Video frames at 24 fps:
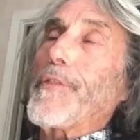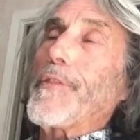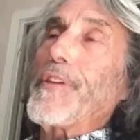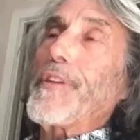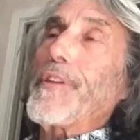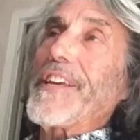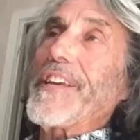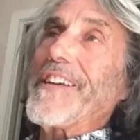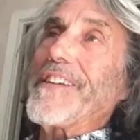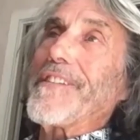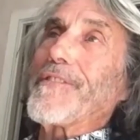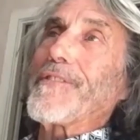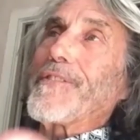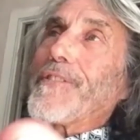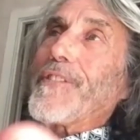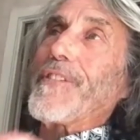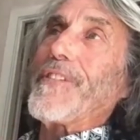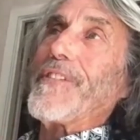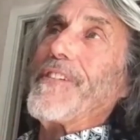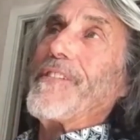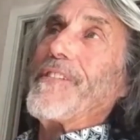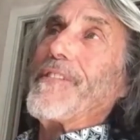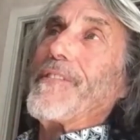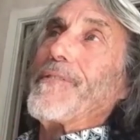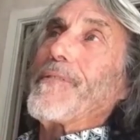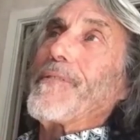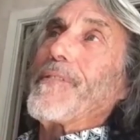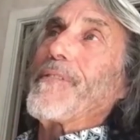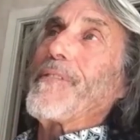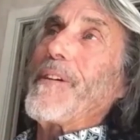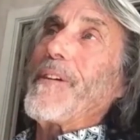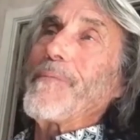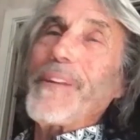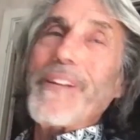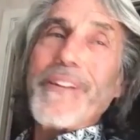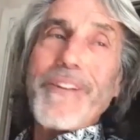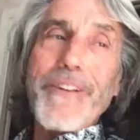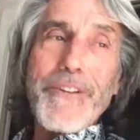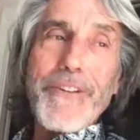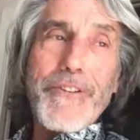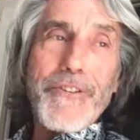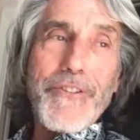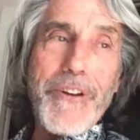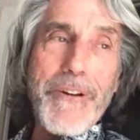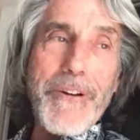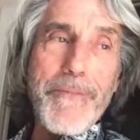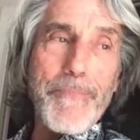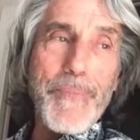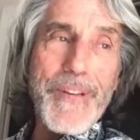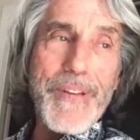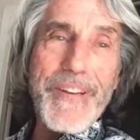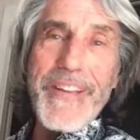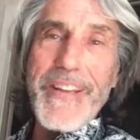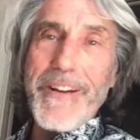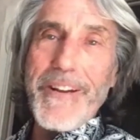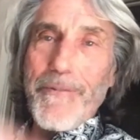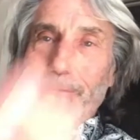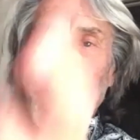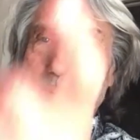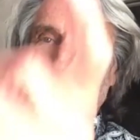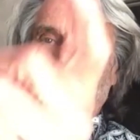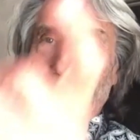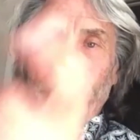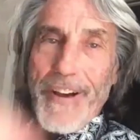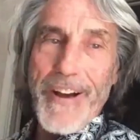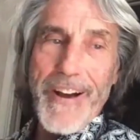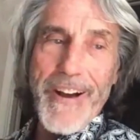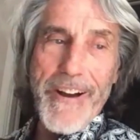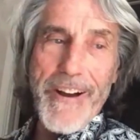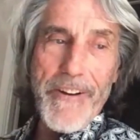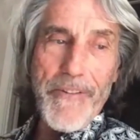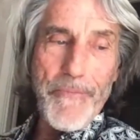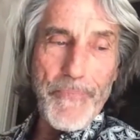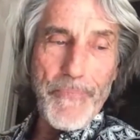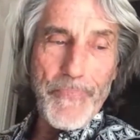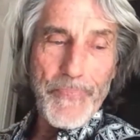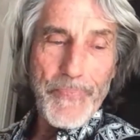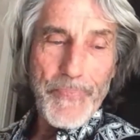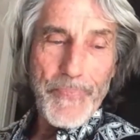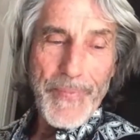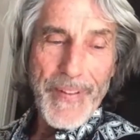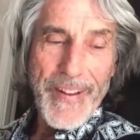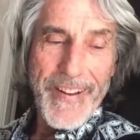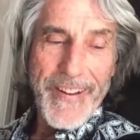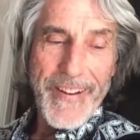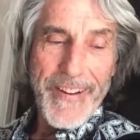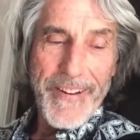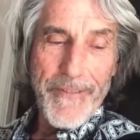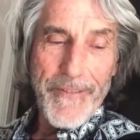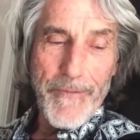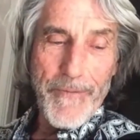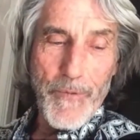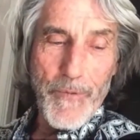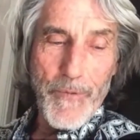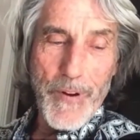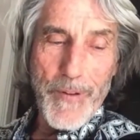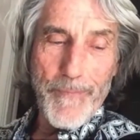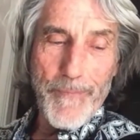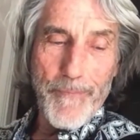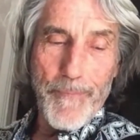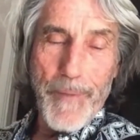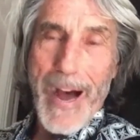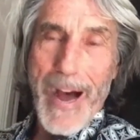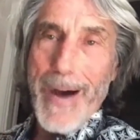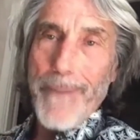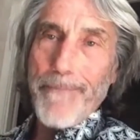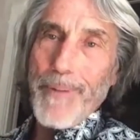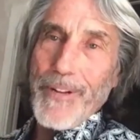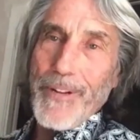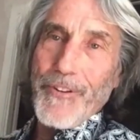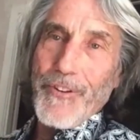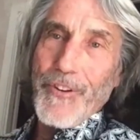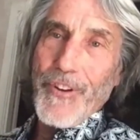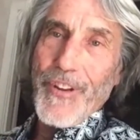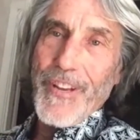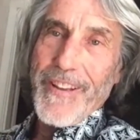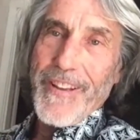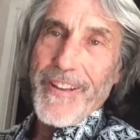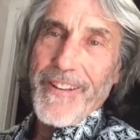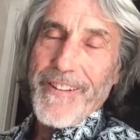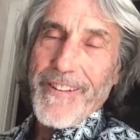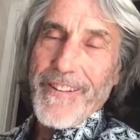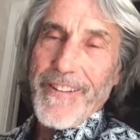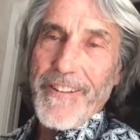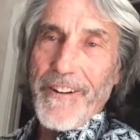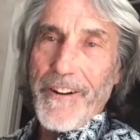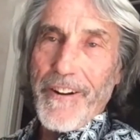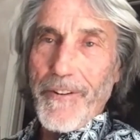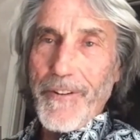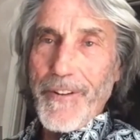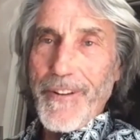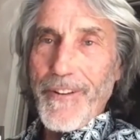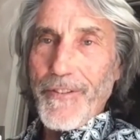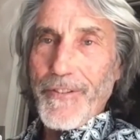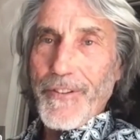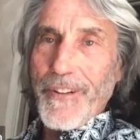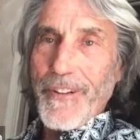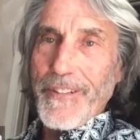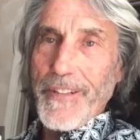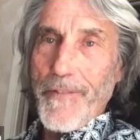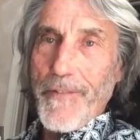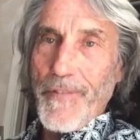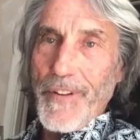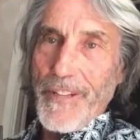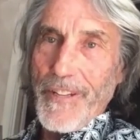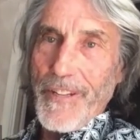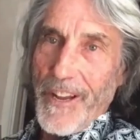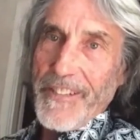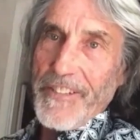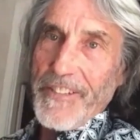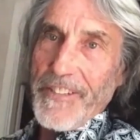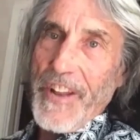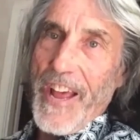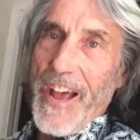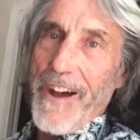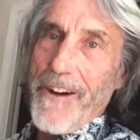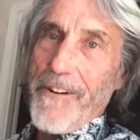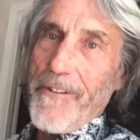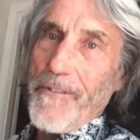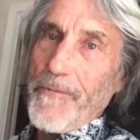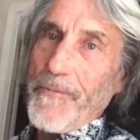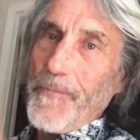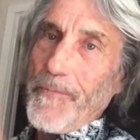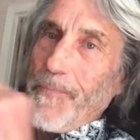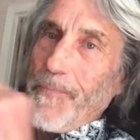the thing is, let me just jump in here with Papaji. He used to live in Lucknow,